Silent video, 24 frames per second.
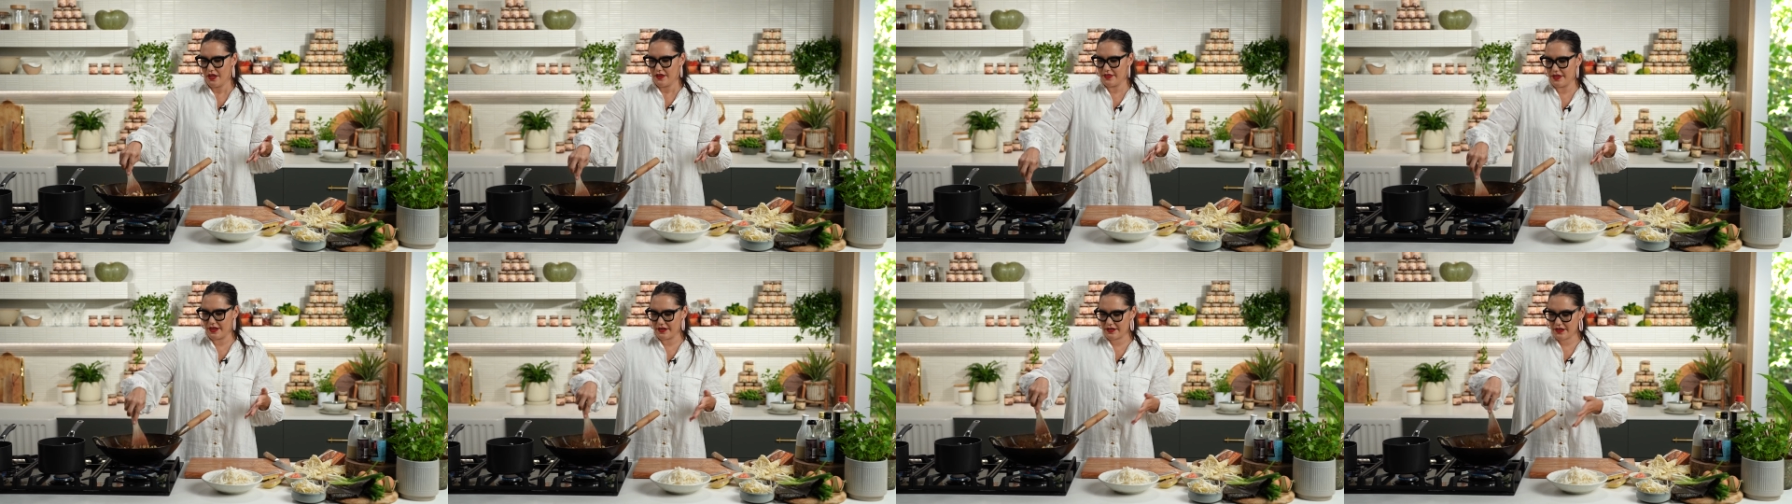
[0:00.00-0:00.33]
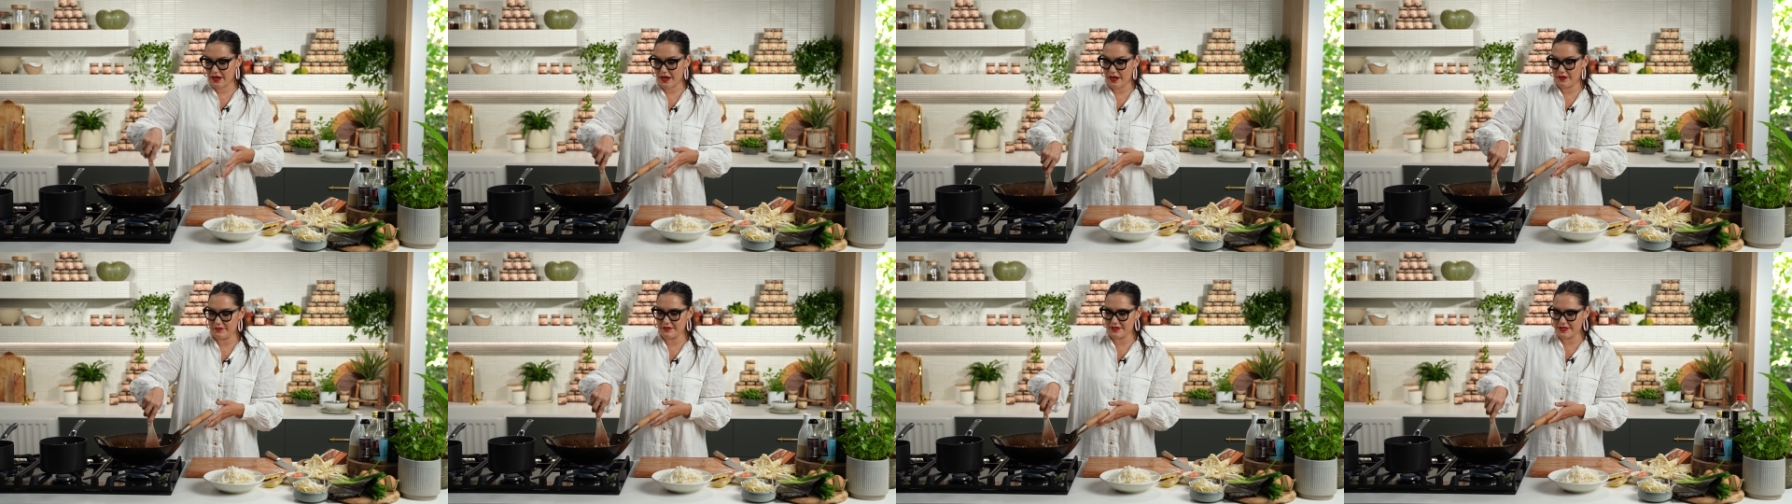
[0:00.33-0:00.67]
that
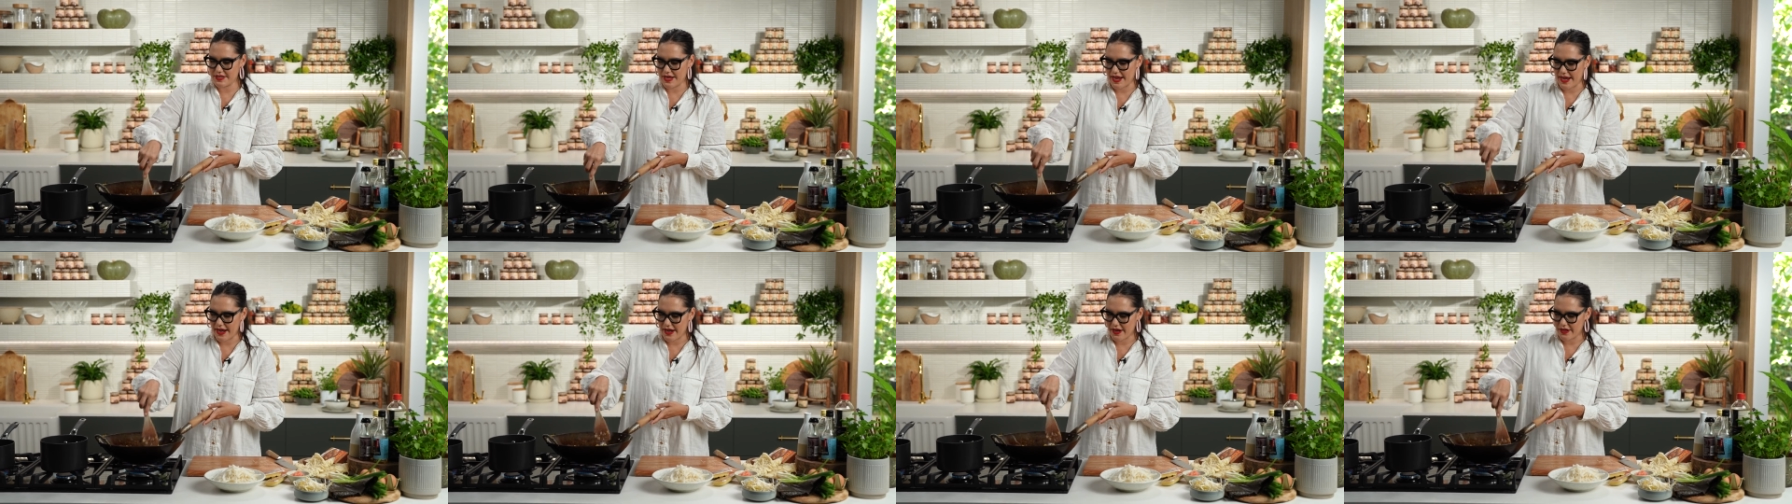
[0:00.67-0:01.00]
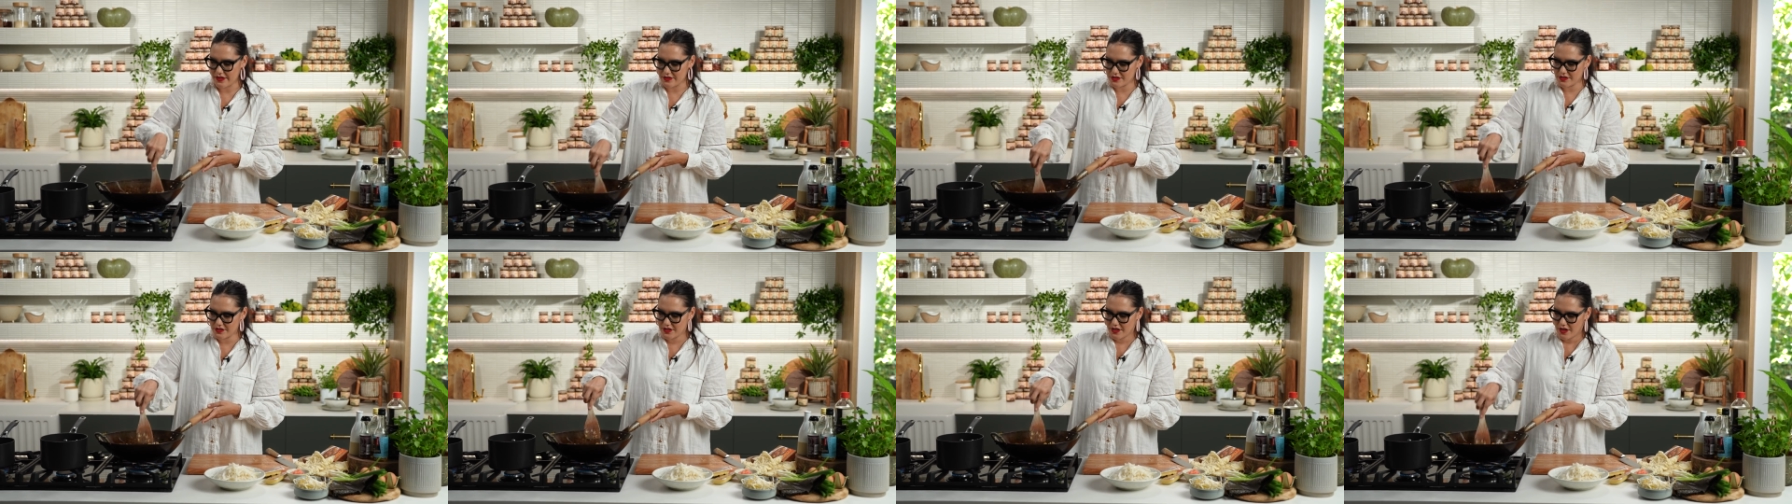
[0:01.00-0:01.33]
comes
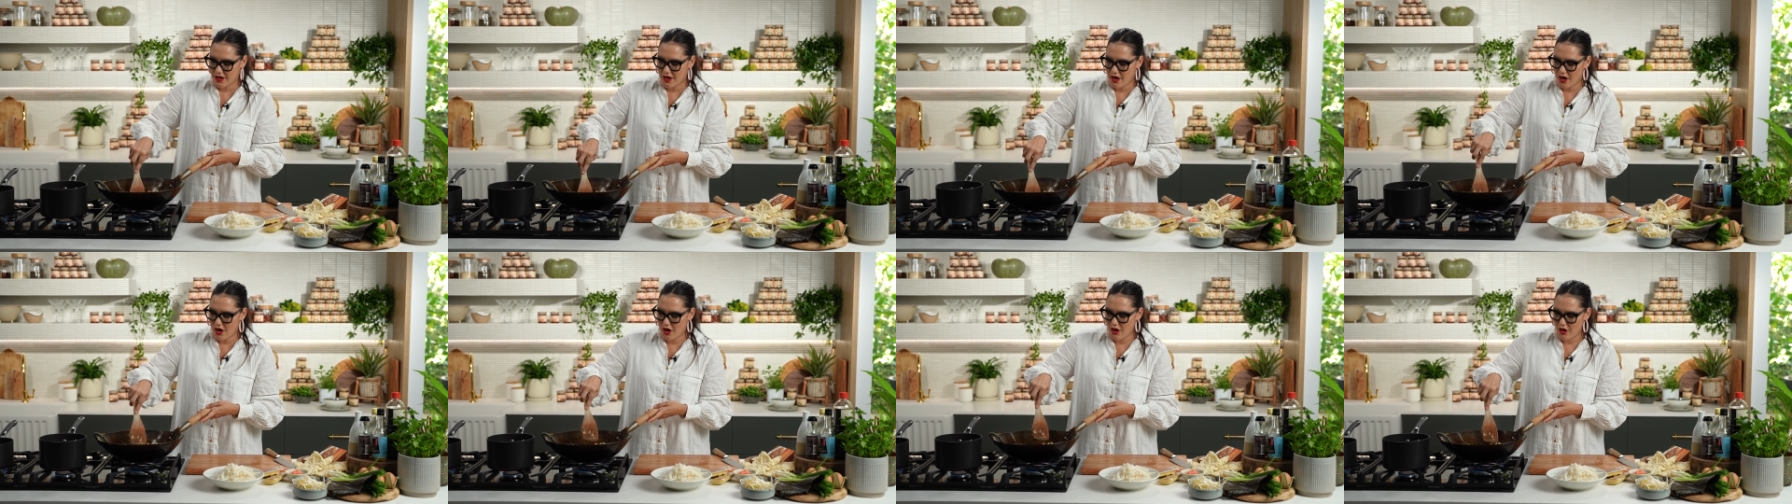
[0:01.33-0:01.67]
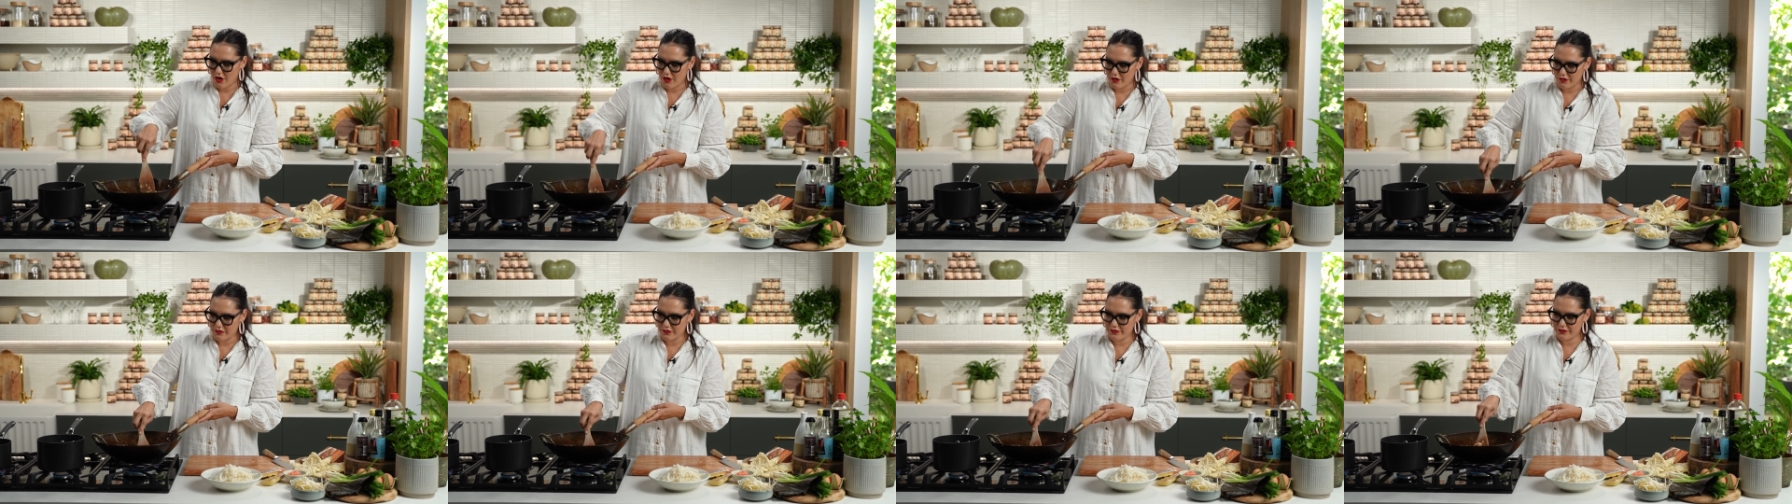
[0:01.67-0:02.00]
out
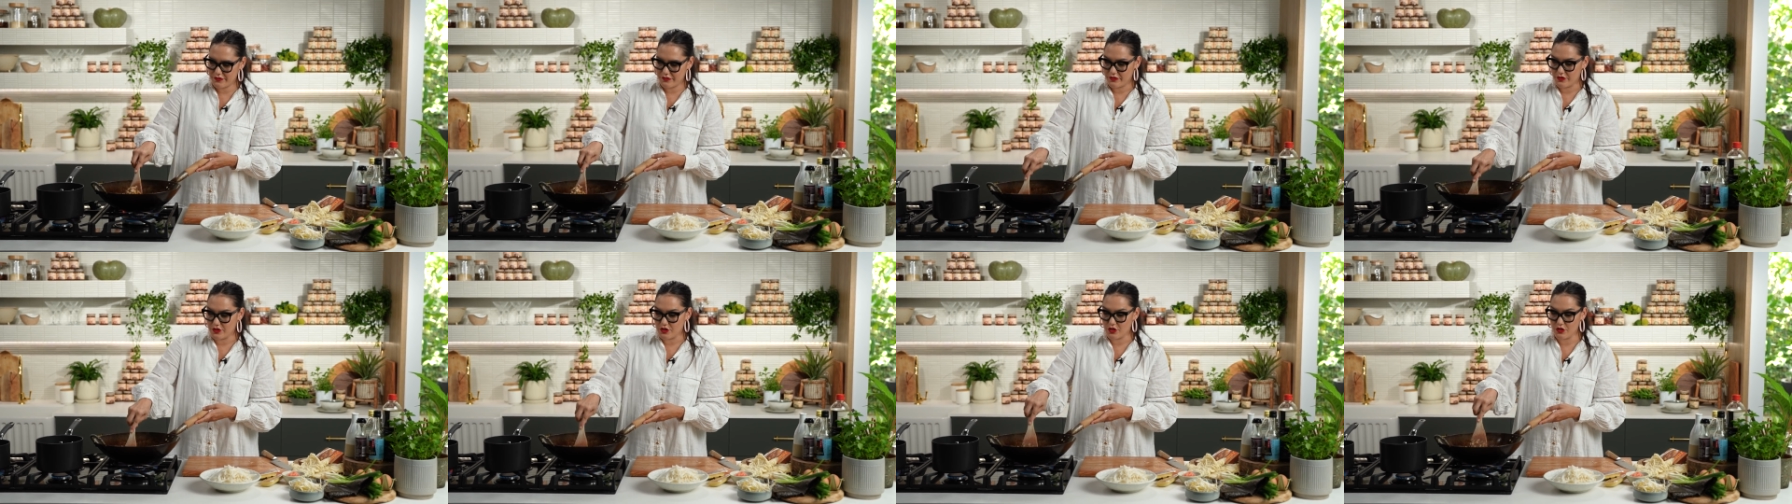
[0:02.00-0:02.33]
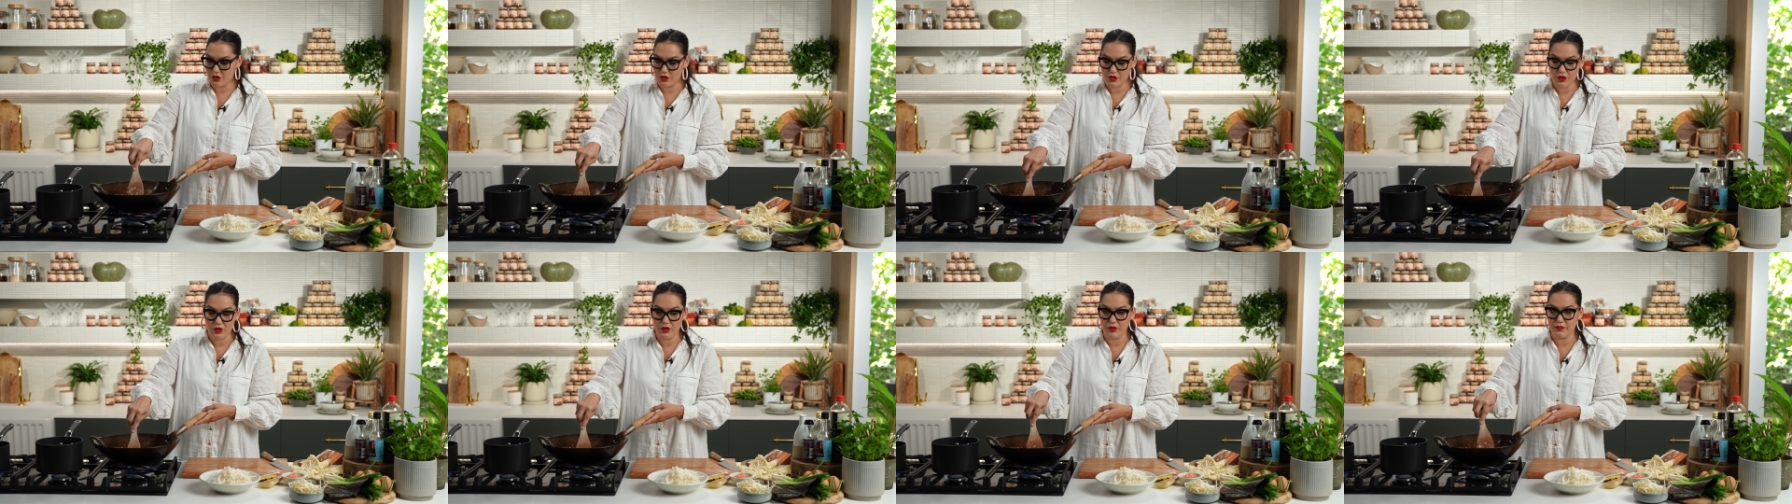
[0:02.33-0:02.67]
of
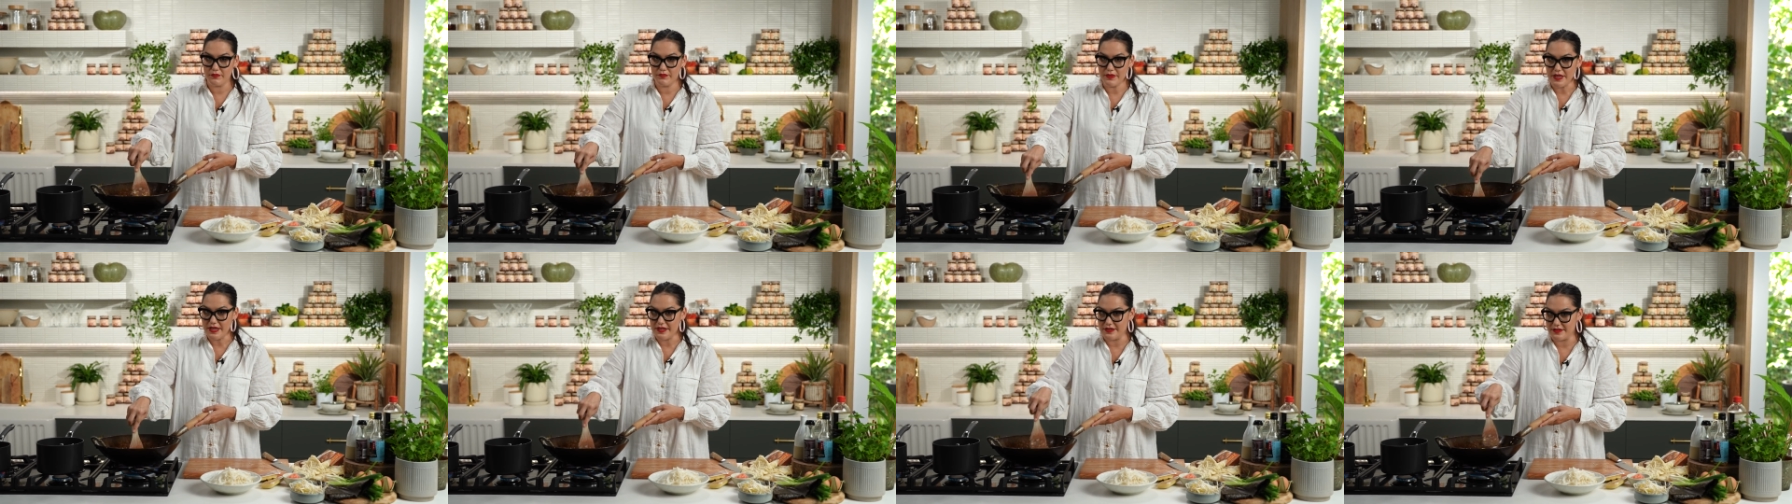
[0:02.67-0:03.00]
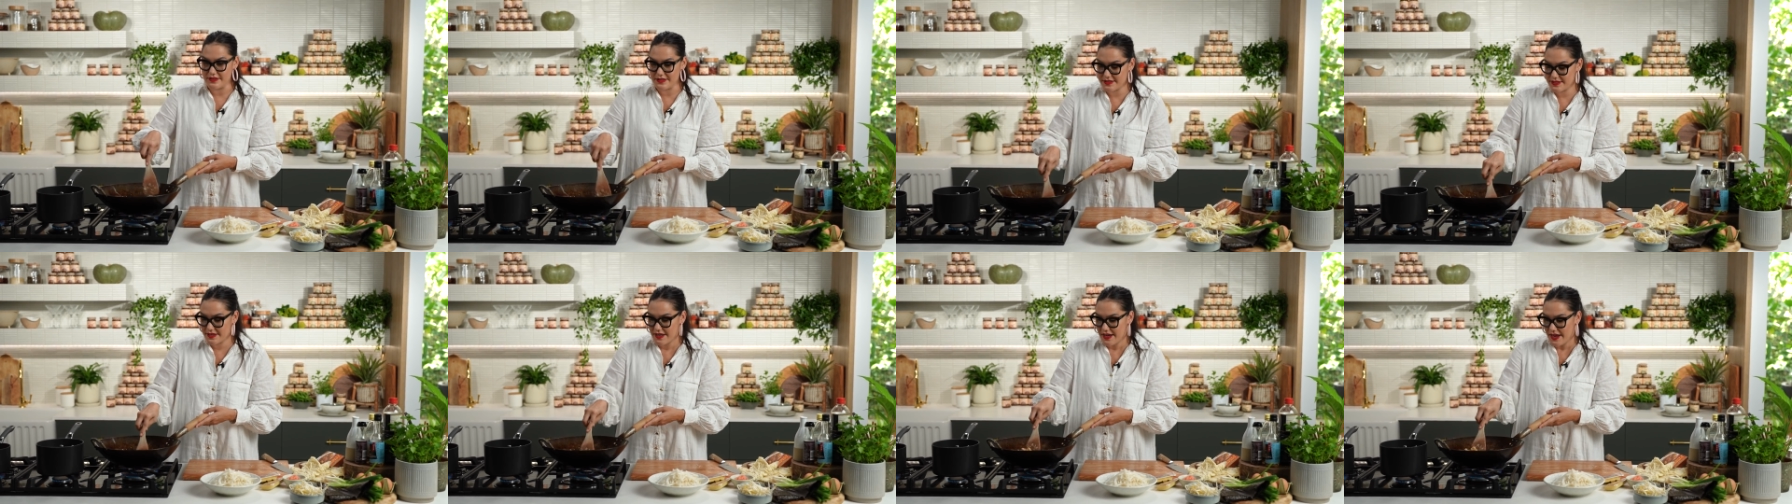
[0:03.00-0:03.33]
your
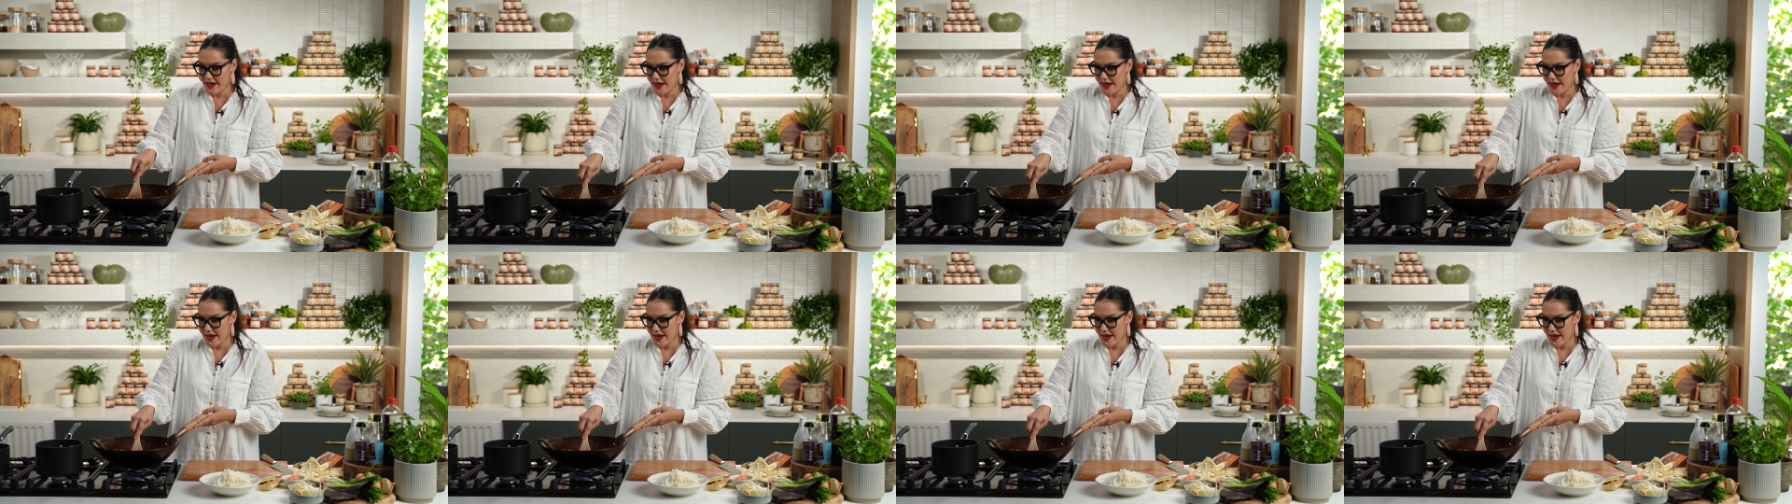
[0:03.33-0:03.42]
mince.